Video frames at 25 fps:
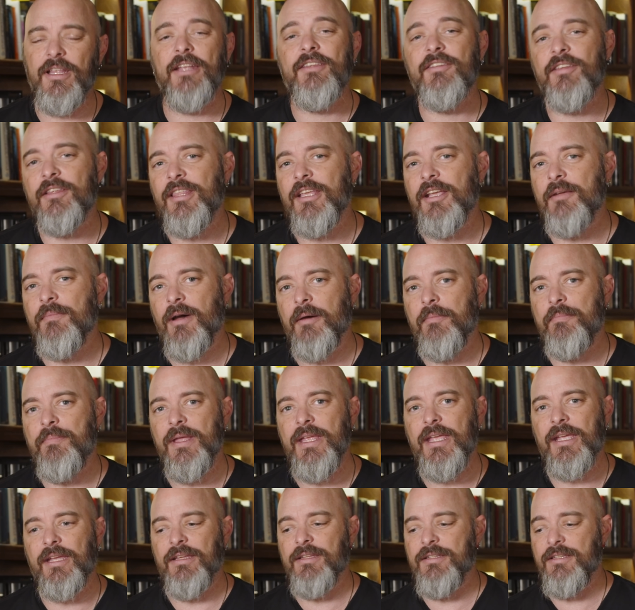That's the thing about
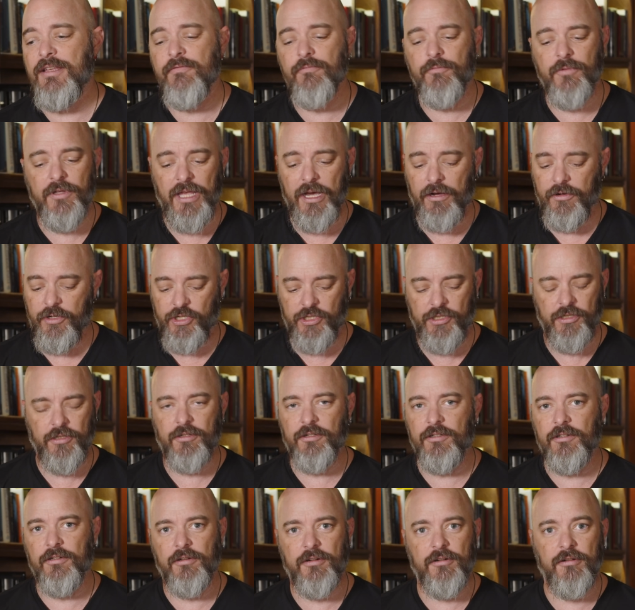bacon, is even without
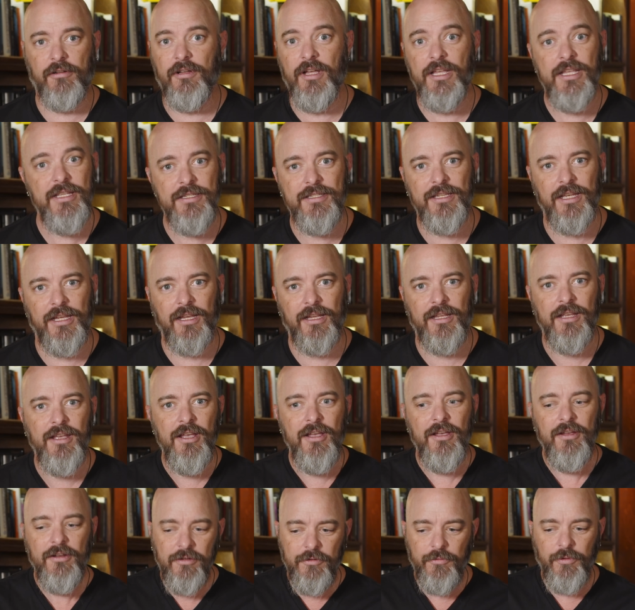sugar or glazing,
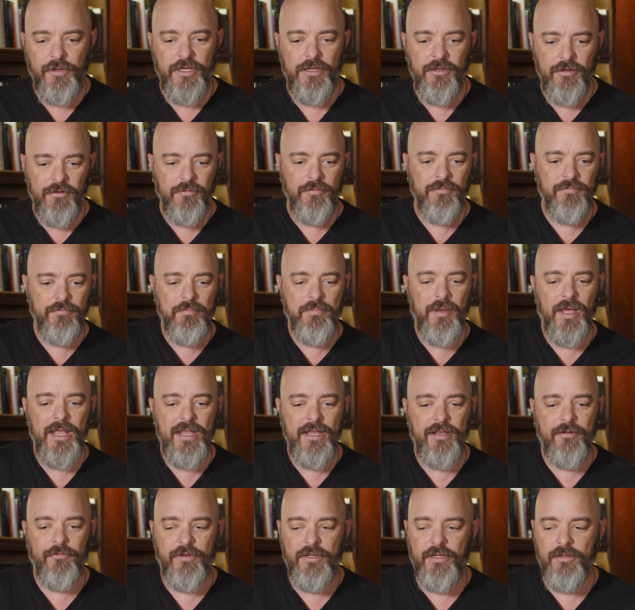when you
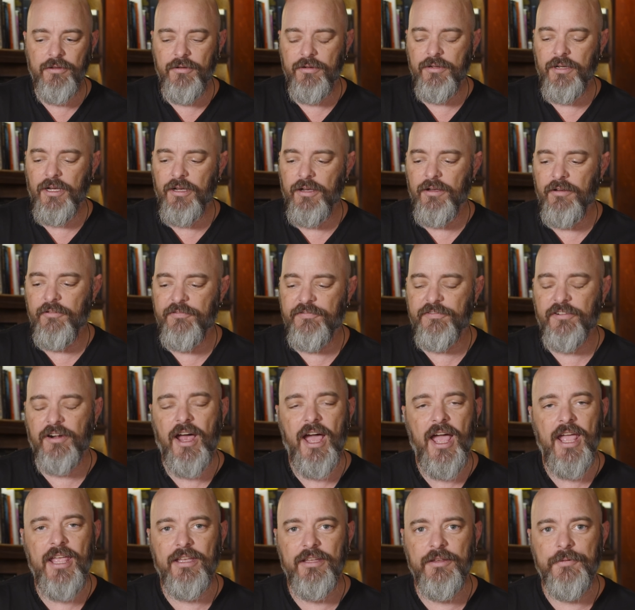bake, when you
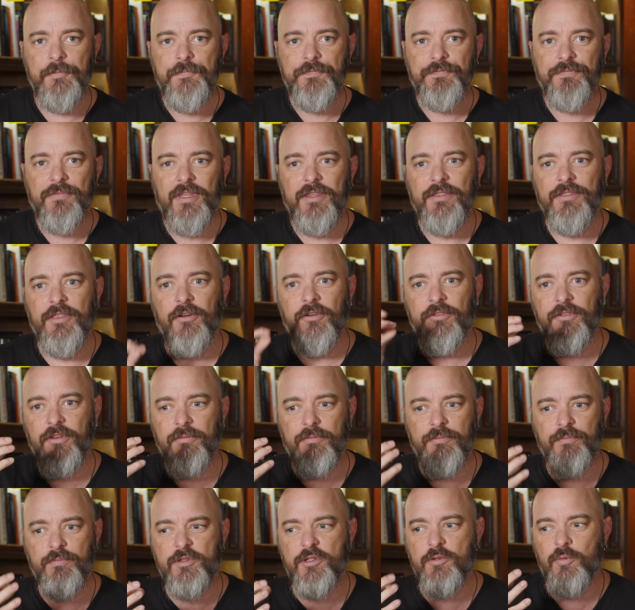fry it, there's
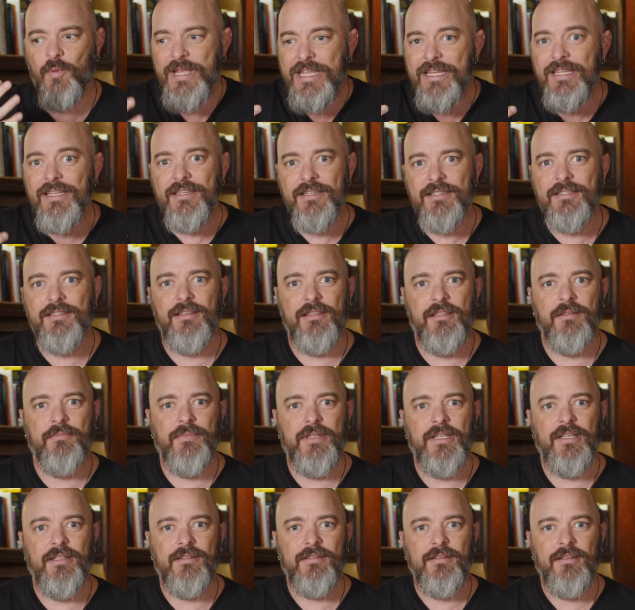a sweetness to the
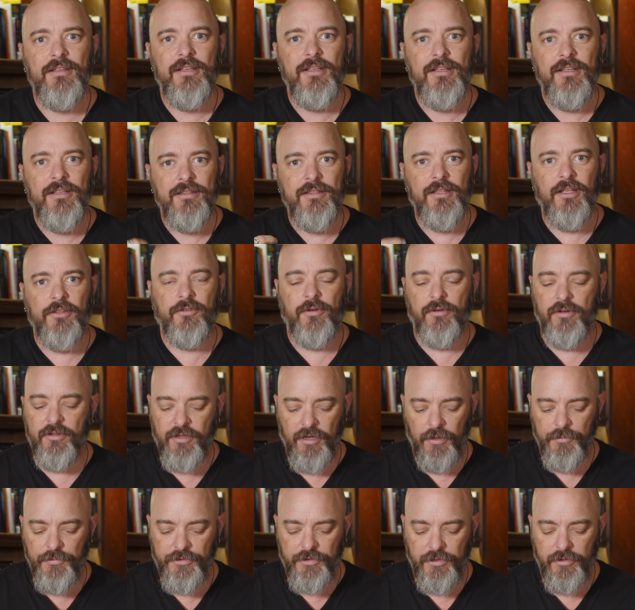meat that sort of
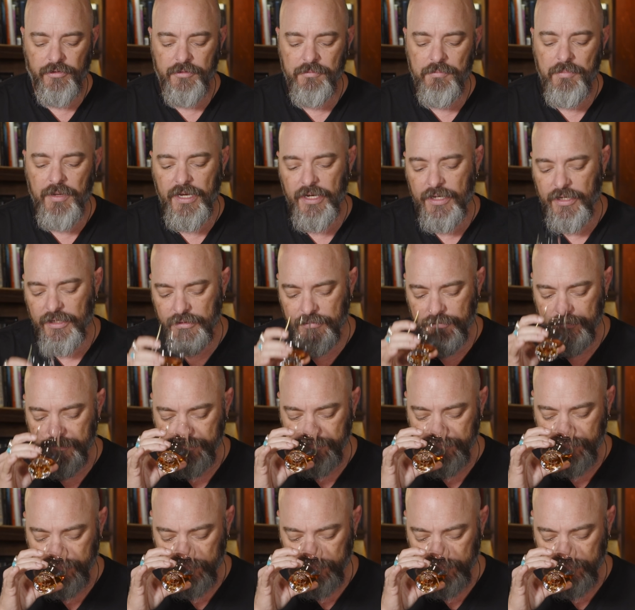comes through in bacon.